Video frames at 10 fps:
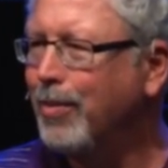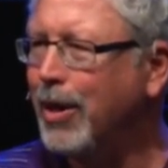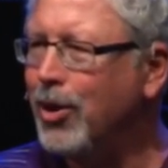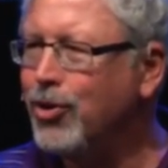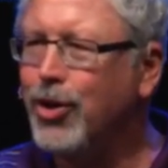
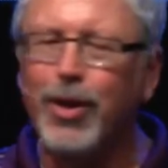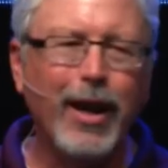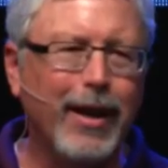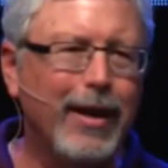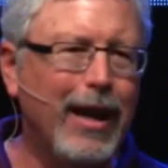But here's the
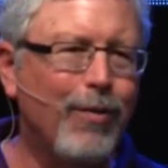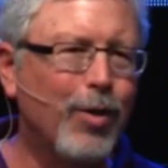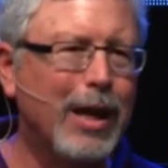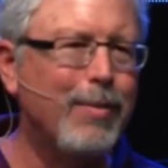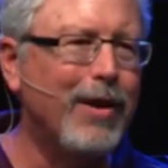thing if
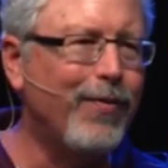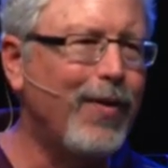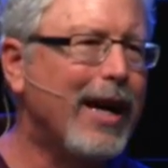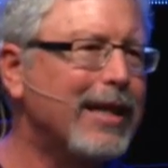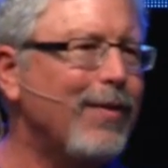we're going to be
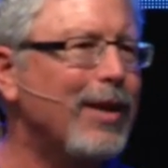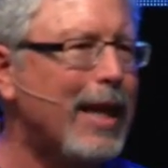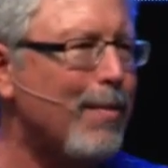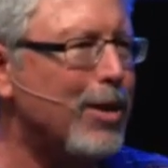effective in that